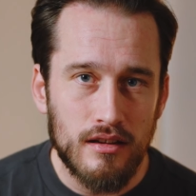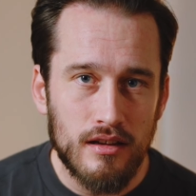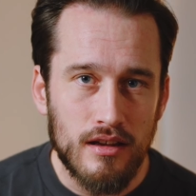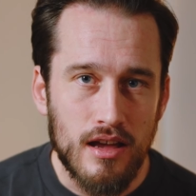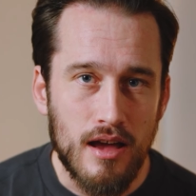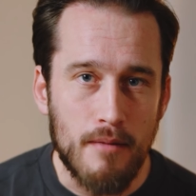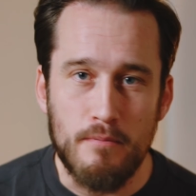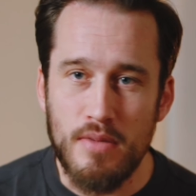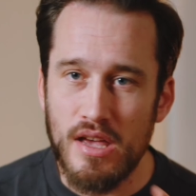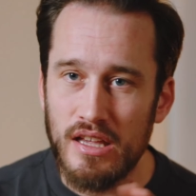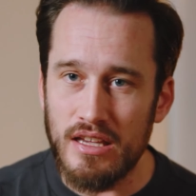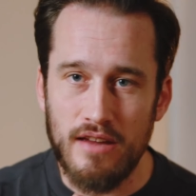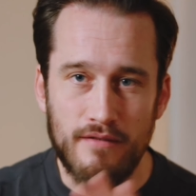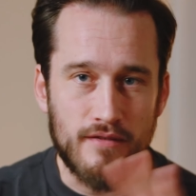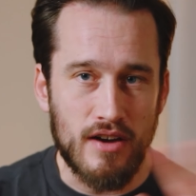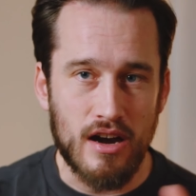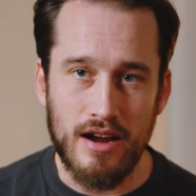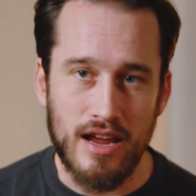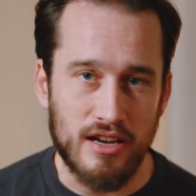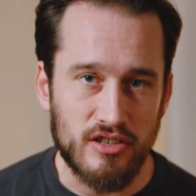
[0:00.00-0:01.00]
1 billion
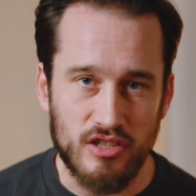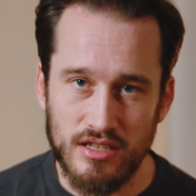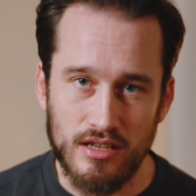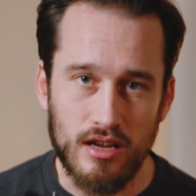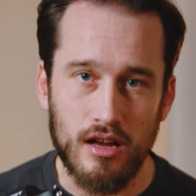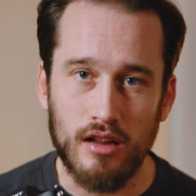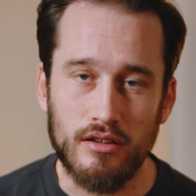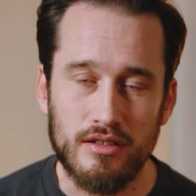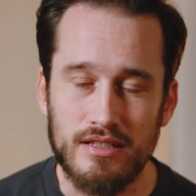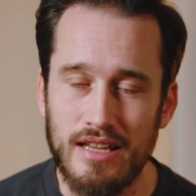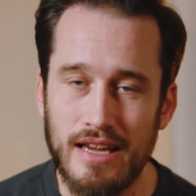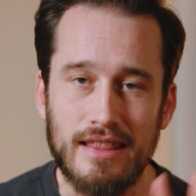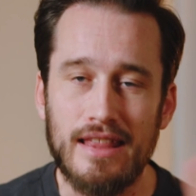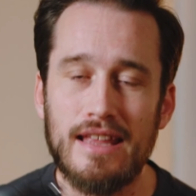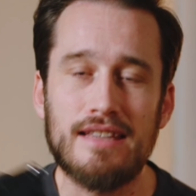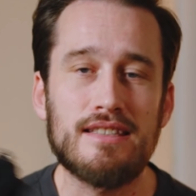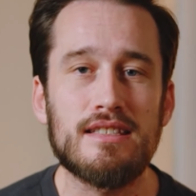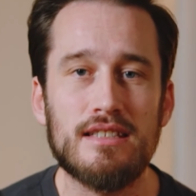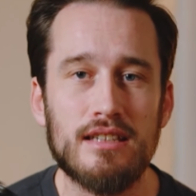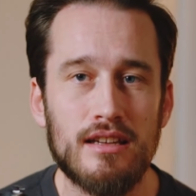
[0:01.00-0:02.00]
variations of colors. Like,
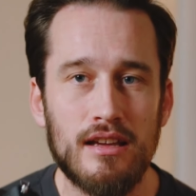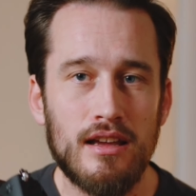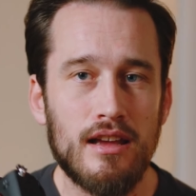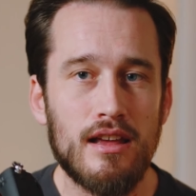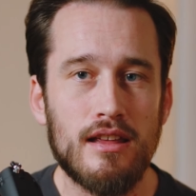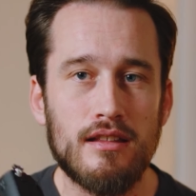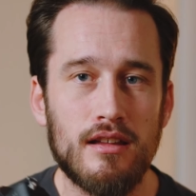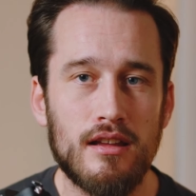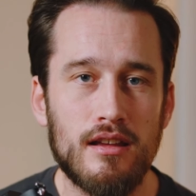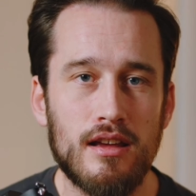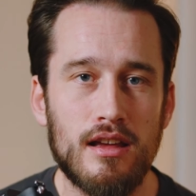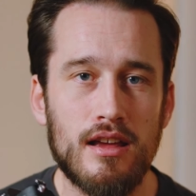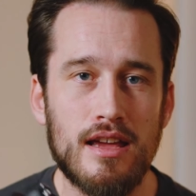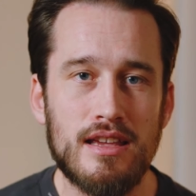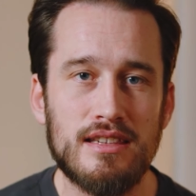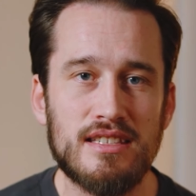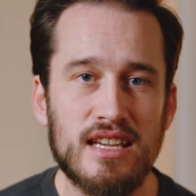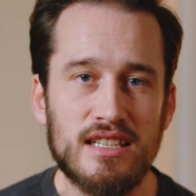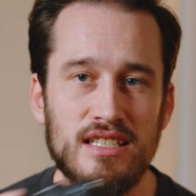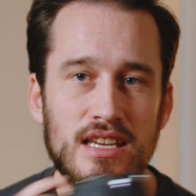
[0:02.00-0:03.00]
that's
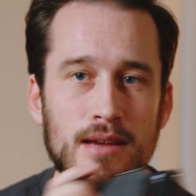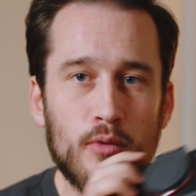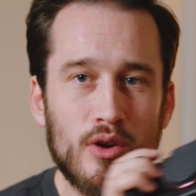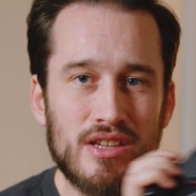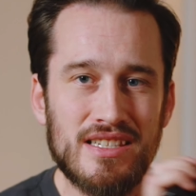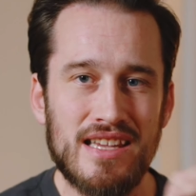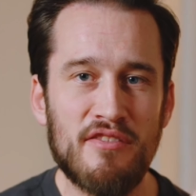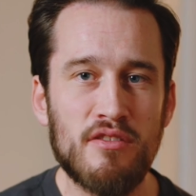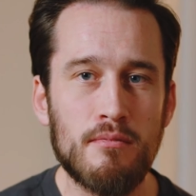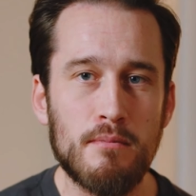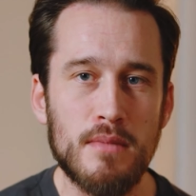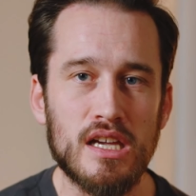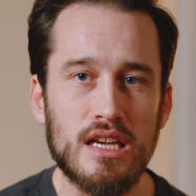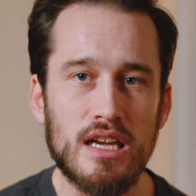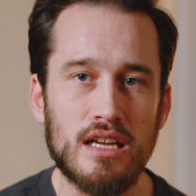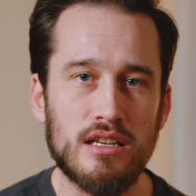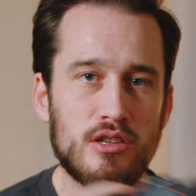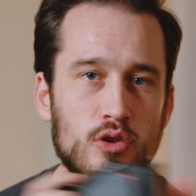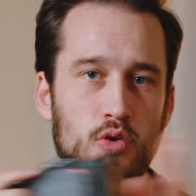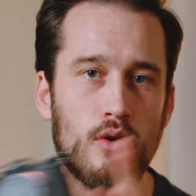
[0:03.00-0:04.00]
16.7
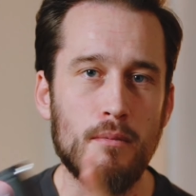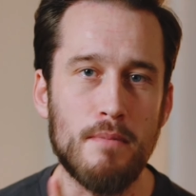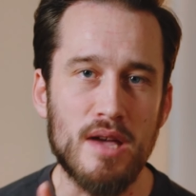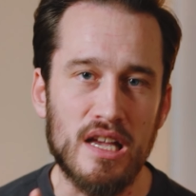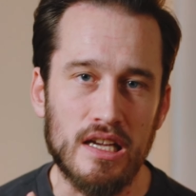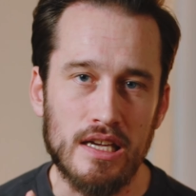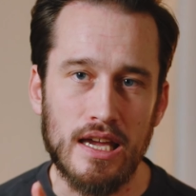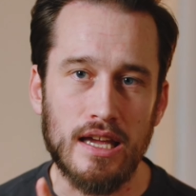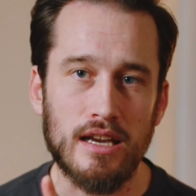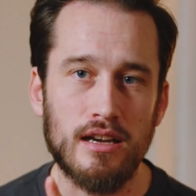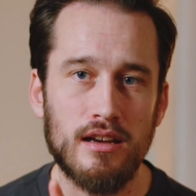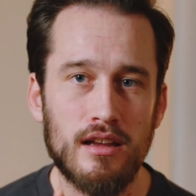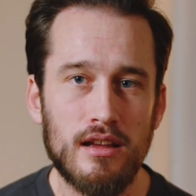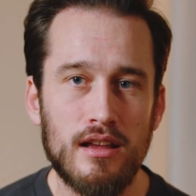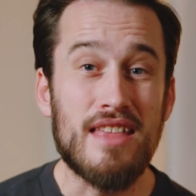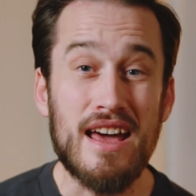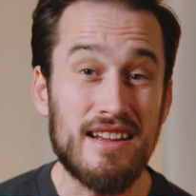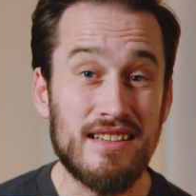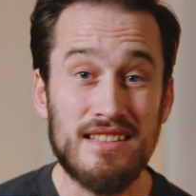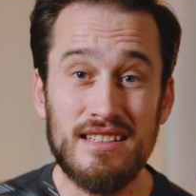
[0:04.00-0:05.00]
million to 1 billion.
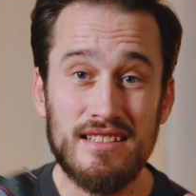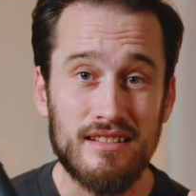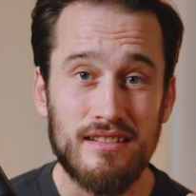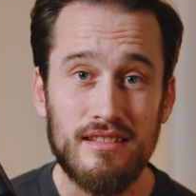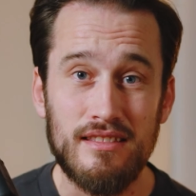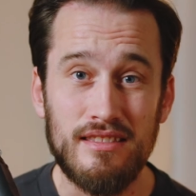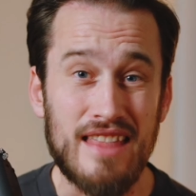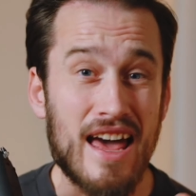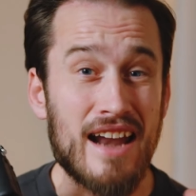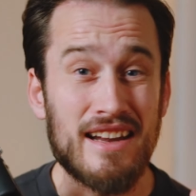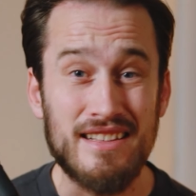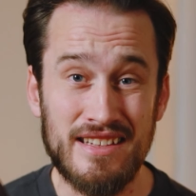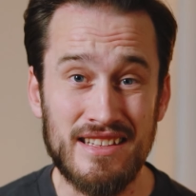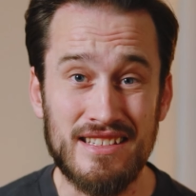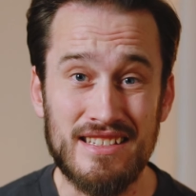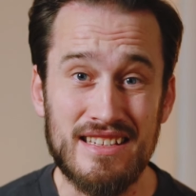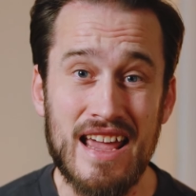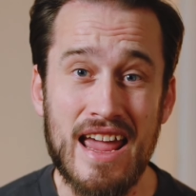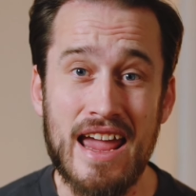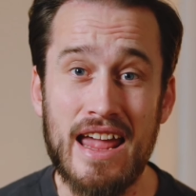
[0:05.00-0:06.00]
That is
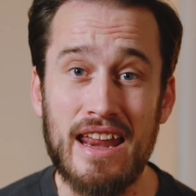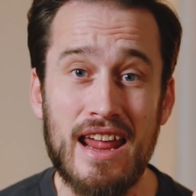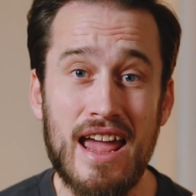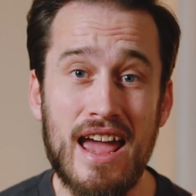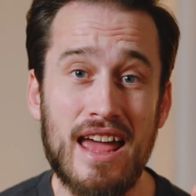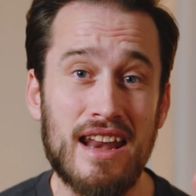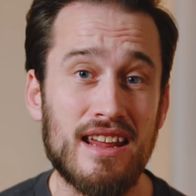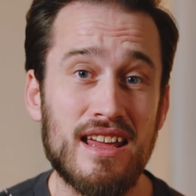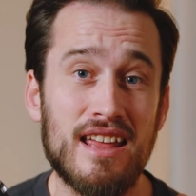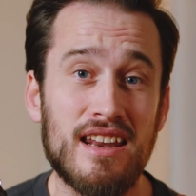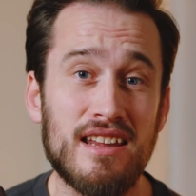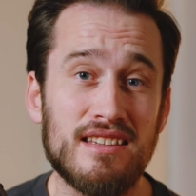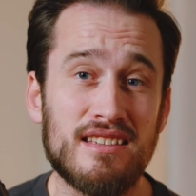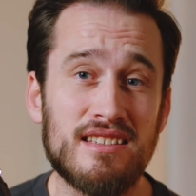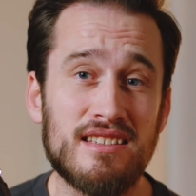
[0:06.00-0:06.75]
insane, and it is